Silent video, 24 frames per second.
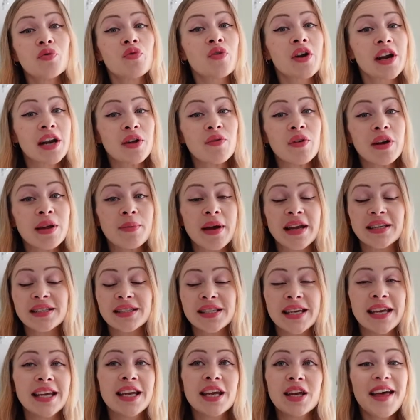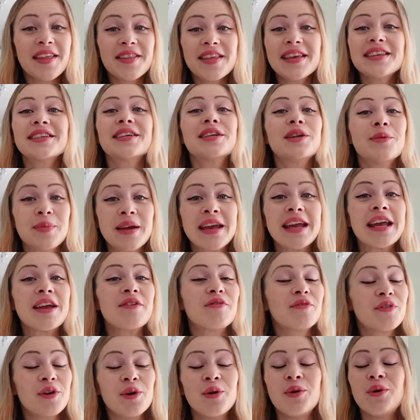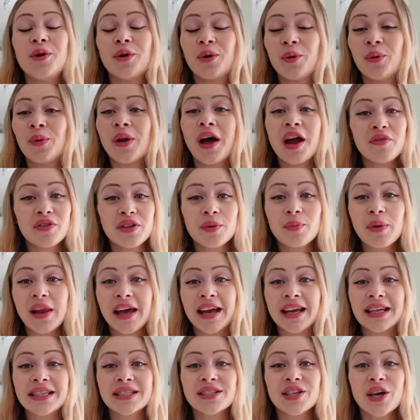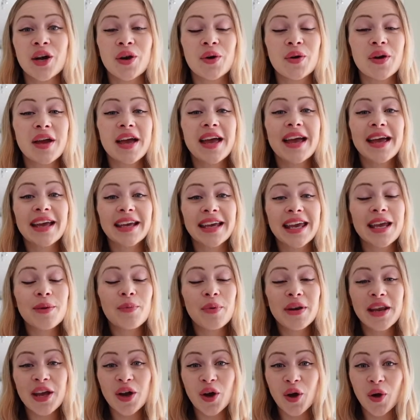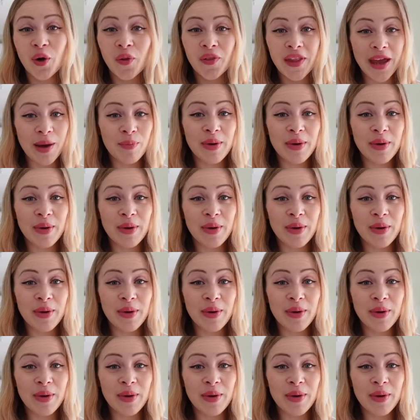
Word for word: really really messy there's going to be food all over the place so keeping it on their